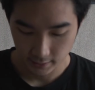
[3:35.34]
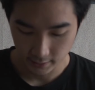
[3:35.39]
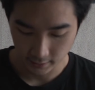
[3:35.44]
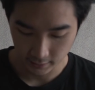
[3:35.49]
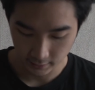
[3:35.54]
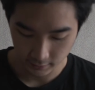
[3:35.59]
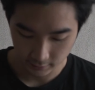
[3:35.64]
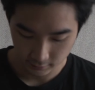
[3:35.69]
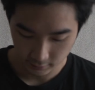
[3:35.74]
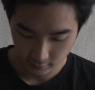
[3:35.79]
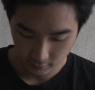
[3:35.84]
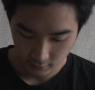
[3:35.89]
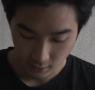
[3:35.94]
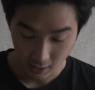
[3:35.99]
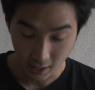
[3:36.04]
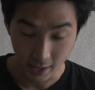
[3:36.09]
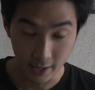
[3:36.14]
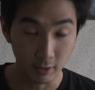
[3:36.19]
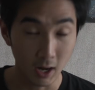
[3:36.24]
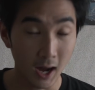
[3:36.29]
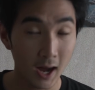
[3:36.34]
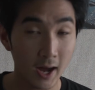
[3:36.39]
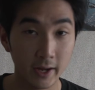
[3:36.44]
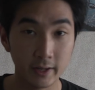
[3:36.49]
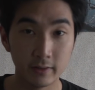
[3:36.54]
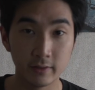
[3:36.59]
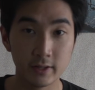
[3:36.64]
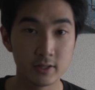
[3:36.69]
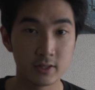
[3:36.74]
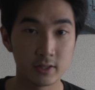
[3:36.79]
And I
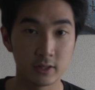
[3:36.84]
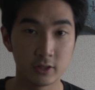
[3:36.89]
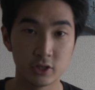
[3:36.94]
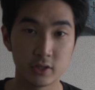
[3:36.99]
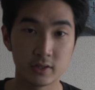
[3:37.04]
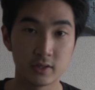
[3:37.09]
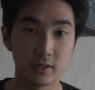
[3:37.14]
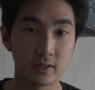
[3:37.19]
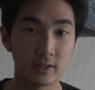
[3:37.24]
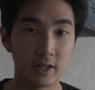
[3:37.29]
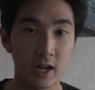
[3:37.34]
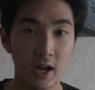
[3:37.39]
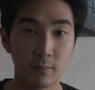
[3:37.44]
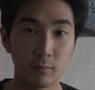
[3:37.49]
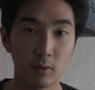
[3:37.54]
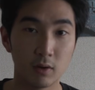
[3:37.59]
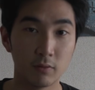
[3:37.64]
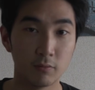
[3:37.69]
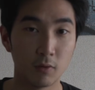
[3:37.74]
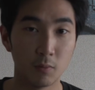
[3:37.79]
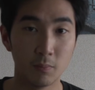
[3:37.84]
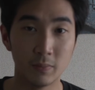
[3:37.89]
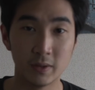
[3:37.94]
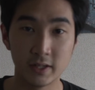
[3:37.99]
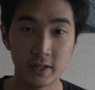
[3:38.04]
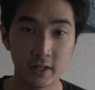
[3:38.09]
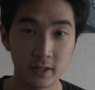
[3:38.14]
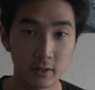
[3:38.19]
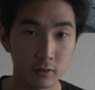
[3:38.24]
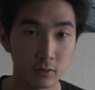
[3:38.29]
highly suggest this camera for
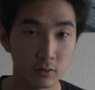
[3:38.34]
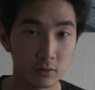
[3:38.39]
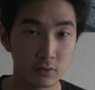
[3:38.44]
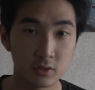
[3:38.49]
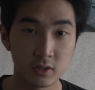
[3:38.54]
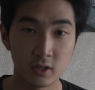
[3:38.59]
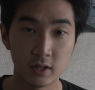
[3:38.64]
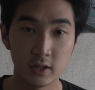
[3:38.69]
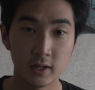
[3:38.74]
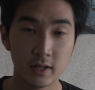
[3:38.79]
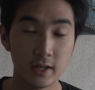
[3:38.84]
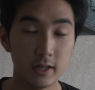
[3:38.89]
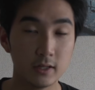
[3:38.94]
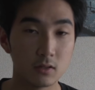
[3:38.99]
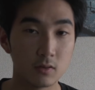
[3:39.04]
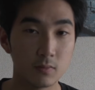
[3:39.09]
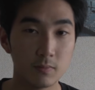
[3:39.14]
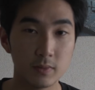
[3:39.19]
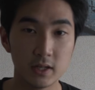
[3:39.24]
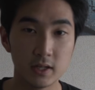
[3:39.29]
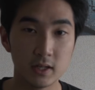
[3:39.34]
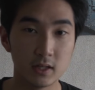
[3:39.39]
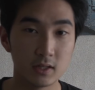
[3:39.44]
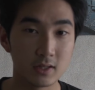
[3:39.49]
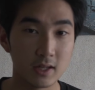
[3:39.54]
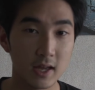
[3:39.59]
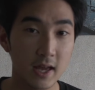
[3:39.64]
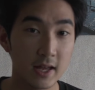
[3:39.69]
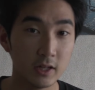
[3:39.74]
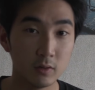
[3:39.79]
beginners,
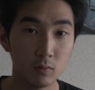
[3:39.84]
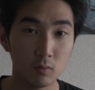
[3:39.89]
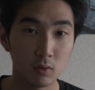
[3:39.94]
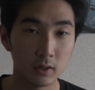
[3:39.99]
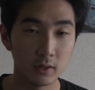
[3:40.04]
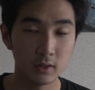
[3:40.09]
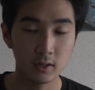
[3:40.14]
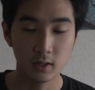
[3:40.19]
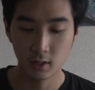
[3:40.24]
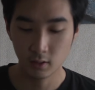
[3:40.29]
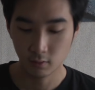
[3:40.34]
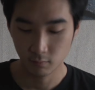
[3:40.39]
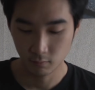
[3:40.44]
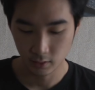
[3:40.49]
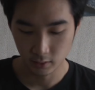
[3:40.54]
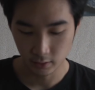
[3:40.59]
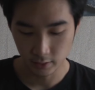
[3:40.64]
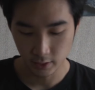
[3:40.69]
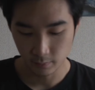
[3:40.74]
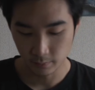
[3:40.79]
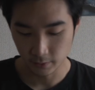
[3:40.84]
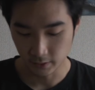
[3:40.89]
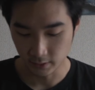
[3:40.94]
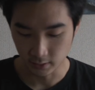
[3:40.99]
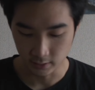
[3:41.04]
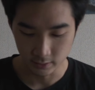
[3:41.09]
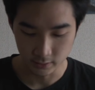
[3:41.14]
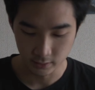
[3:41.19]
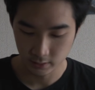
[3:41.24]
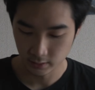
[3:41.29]
intermediates, anyone really,
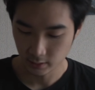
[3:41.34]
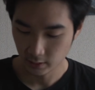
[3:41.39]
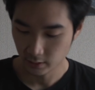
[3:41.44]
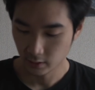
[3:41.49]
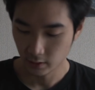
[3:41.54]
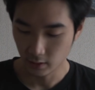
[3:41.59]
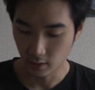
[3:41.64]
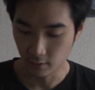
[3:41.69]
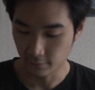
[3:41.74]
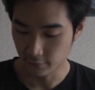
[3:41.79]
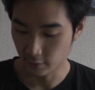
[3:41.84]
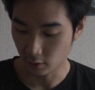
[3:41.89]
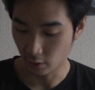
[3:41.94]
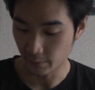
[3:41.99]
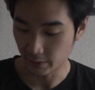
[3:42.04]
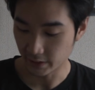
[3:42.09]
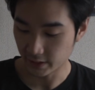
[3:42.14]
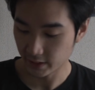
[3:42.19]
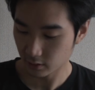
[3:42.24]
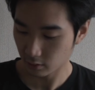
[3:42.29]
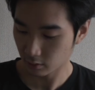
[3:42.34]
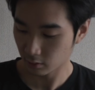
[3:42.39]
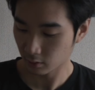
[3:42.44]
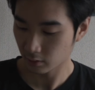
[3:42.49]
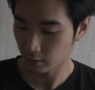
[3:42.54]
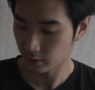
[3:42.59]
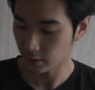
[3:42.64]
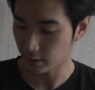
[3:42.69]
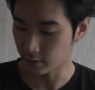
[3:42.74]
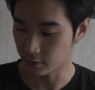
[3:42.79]
because if you're a
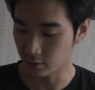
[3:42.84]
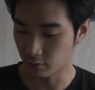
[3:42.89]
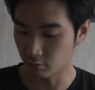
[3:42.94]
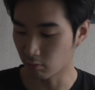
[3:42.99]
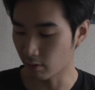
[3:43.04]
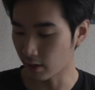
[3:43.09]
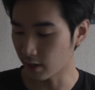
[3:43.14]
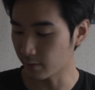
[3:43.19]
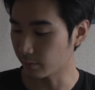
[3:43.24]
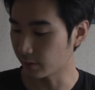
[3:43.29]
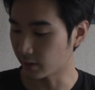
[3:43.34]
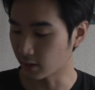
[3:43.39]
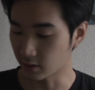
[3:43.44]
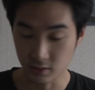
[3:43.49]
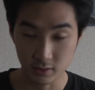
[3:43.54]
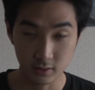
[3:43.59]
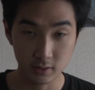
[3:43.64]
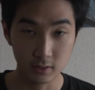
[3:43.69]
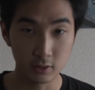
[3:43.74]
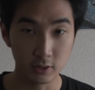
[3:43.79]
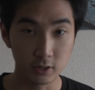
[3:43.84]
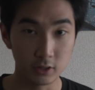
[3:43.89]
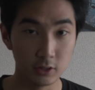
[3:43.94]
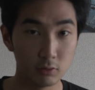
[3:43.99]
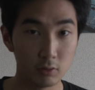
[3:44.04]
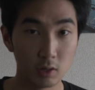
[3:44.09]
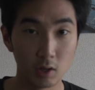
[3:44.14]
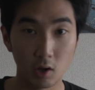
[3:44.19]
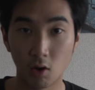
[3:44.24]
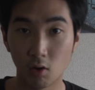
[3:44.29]
beginner, it's great because you can
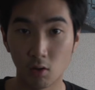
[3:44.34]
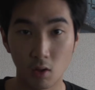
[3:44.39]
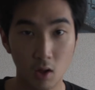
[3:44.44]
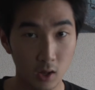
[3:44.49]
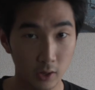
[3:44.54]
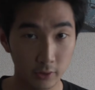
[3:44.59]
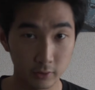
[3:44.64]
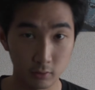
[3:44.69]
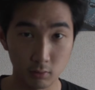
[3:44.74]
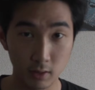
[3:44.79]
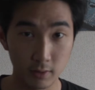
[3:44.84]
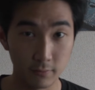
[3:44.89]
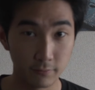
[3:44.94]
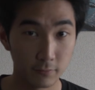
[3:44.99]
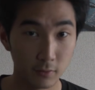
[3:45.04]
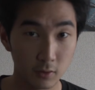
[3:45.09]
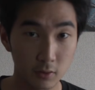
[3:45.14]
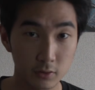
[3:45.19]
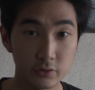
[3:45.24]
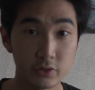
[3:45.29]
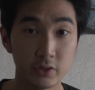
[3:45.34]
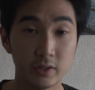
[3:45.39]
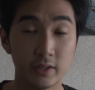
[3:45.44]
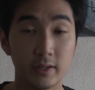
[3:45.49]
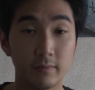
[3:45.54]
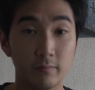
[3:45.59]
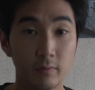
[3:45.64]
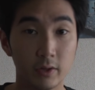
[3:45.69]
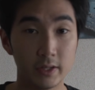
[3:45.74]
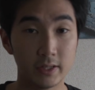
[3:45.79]
do it all auto at first and
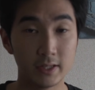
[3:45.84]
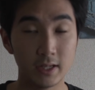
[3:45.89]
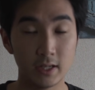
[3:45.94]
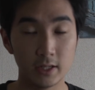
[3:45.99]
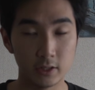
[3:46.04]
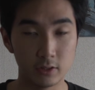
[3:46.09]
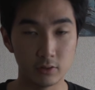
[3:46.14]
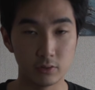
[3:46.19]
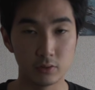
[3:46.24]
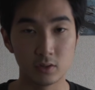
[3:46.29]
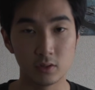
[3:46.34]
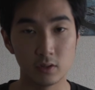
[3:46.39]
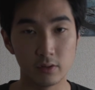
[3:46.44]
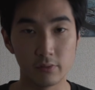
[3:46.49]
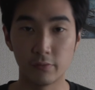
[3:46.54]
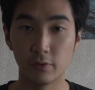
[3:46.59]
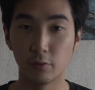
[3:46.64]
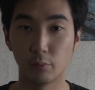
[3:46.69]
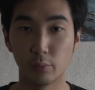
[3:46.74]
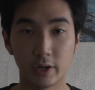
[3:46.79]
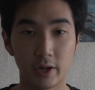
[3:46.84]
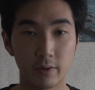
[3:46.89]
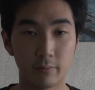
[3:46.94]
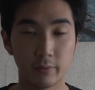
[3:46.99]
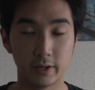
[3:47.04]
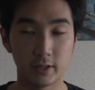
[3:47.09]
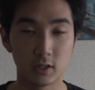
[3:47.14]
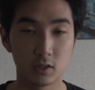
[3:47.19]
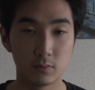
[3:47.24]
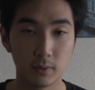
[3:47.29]
then really get used to the film
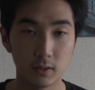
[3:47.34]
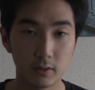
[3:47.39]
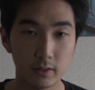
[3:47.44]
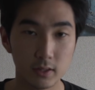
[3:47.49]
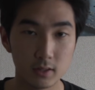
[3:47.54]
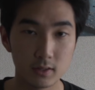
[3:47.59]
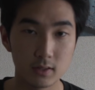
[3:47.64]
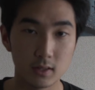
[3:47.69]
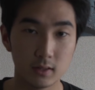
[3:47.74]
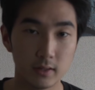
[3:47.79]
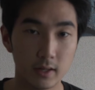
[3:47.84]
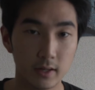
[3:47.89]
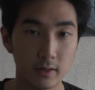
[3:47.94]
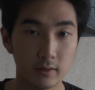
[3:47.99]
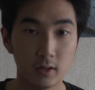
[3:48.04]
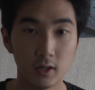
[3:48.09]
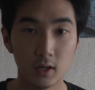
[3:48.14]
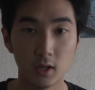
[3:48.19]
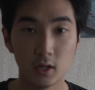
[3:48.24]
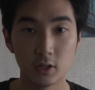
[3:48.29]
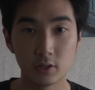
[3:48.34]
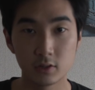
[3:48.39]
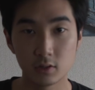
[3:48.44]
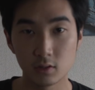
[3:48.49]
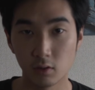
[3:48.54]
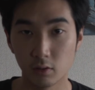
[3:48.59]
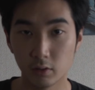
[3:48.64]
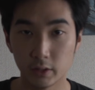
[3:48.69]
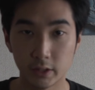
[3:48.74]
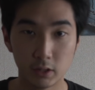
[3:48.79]
camera experience and then
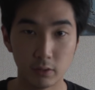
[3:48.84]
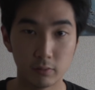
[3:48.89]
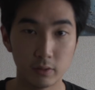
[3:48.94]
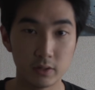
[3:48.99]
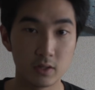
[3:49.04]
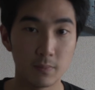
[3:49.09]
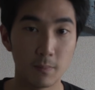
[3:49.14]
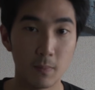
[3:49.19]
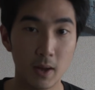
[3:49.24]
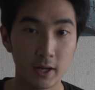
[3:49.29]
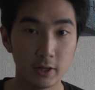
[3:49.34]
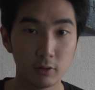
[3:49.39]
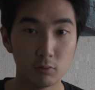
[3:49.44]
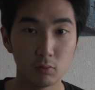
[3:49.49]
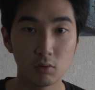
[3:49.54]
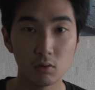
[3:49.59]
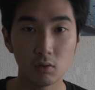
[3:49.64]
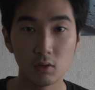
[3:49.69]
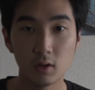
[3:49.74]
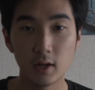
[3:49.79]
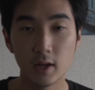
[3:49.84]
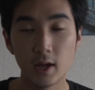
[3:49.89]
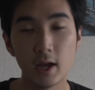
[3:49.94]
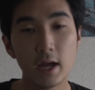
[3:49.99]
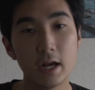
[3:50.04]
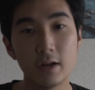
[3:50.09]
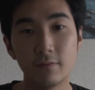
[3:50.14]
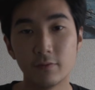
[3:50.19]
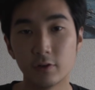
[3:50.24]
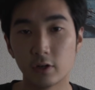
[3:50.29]
slowly go into manual.
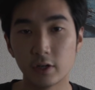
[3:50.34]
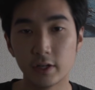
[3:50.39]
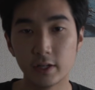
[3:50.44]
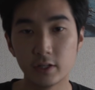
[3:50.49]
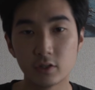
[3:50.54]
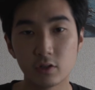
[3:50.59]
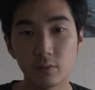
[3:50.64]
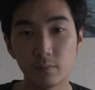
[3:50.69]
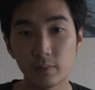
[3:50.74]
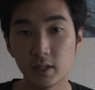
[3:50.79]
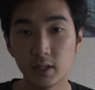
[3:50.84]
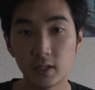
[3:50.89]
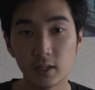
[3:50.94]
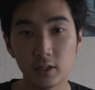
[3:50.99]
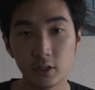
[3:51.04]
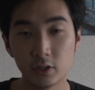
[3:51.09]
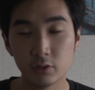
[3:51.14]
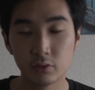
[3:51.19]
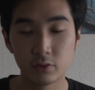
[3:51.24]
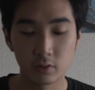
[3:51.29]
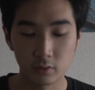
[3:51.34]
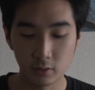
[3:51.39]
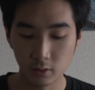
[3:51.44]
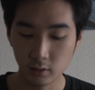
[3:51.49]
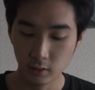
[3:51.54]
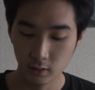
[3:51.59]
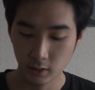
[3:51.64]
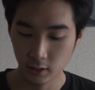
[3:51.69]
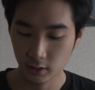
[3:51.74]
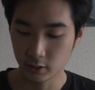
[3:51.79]
And if you're an intermediate
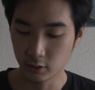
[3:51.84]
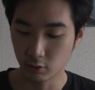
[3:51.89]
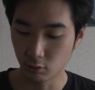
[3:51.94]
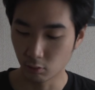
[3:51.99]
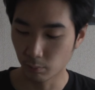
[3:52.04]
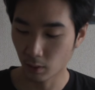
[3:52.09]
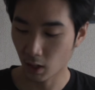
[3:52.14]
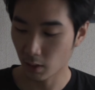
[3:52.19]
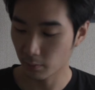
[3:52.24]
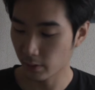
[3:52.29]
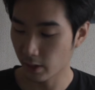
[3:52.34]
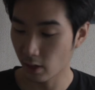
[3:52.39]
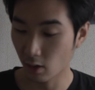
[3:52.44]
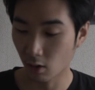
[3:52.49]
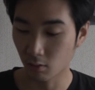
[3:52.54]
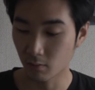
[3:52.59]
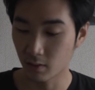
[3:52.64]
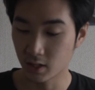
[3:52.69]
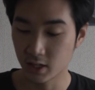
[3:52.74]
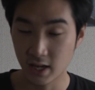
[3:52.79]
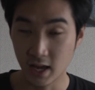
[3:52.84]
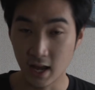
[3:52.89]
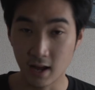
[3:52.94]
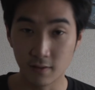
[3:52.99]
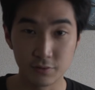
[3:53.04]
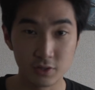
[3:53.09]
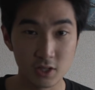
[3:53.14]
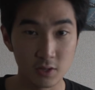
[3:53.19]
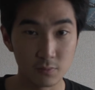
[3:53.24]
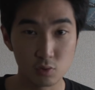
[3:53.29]
user, you probably already
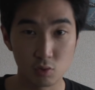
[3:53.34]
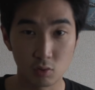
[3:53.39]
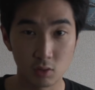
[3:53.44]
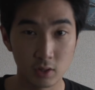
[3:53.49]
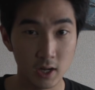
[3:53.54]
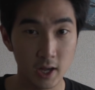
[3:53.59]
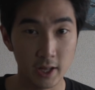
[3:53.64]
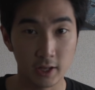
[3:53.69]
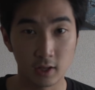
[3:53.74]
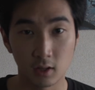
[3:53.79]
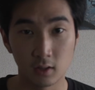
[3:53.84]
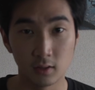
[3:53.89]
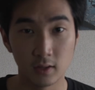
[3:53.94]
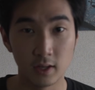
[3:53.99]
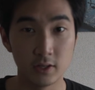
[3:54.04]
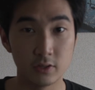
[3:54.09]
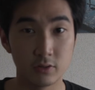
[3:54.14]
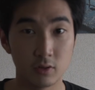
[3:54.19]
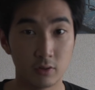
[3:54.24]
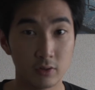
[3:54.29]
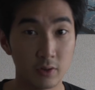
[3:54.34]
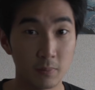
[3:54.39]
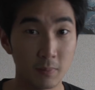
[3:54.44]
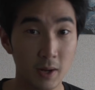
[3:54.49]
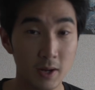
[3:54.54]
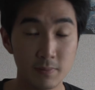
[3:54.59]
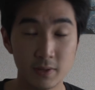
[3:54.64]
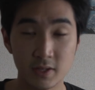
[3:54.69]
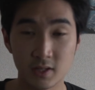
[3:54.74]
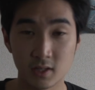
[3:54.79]
have some sort of Nikon lens, or there
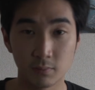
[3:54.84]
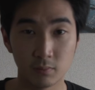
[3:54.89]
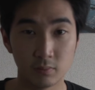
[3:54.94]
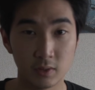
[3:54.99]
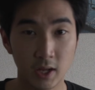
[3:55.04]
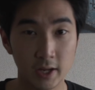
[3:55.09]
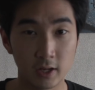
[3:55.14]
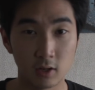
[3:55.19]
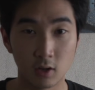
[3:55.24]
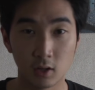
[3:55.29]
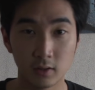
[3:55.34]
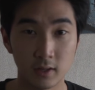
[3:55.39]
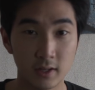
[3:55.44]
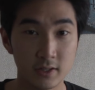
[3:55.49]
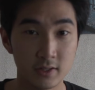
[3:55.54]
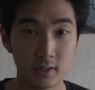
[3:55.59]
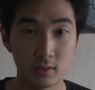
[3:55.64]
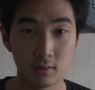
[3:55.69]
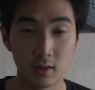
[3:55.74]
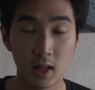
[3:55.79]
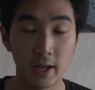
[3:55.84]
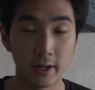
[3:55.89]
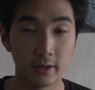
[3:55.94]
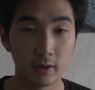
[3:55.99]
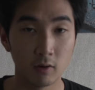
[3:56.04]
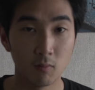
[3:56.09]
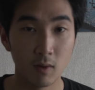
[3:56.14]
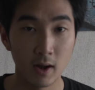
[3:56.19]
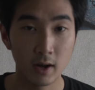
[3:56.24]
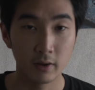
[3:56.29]
might be some Nikon lenses lying
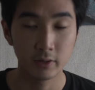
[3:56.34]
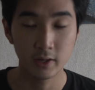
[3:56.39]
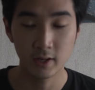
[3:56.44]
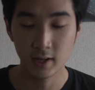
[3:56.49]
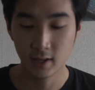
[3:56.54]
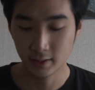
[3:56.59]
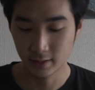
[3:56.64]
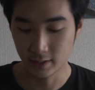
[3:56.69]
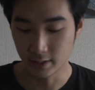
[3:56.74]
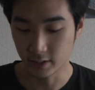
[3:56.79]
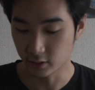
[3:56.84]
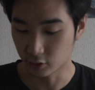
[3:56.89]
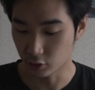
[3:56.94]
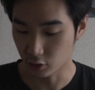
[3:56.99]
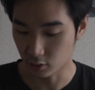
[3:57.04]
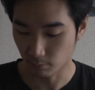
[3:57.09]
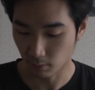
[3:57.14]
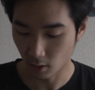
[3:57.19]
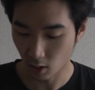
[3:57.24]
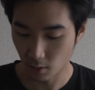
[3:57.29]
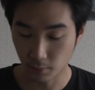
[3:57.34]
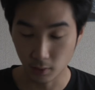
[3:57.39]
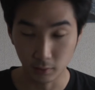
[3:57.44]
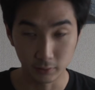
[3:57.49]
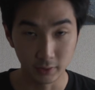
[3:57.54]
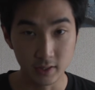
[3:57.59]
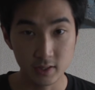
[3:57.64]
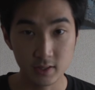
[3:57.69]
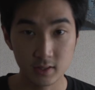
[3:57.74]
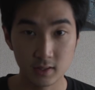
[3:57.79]
around that you can just pop
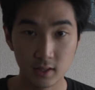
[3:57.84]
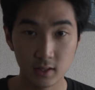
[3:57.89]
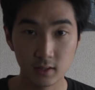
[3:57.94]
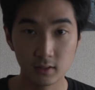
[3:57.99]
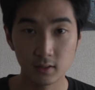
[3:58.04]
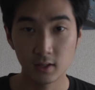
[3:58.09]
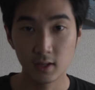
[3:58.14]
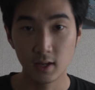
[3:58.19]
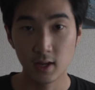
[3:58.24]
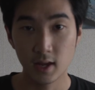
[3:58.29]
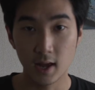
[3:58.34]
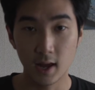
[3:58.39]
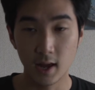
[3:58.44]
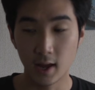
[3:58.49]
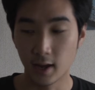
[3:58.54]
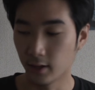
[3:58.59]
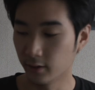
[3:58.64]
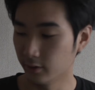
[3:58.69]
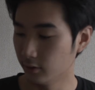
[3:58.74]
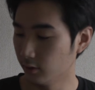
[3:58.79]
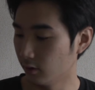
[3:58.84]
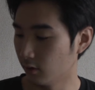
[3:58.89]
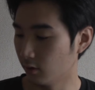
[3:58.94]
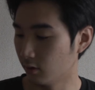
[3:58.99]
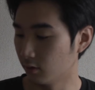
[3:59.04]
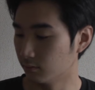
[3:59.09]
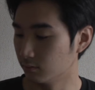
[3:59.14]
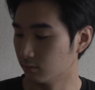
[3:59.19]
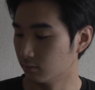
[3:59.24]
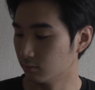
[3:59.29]
on this thing and
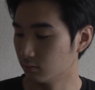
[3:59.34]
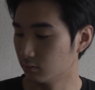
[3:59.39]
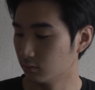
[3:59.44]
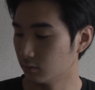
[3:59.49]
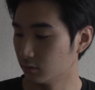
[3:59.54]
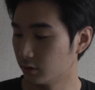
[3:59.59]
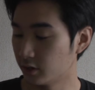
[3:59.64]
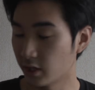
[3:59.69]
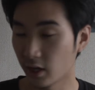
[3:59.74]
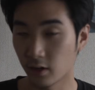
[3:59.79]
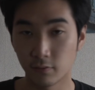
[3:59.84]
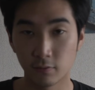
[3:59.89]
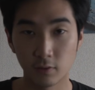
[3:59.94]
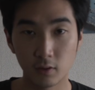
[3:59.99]
take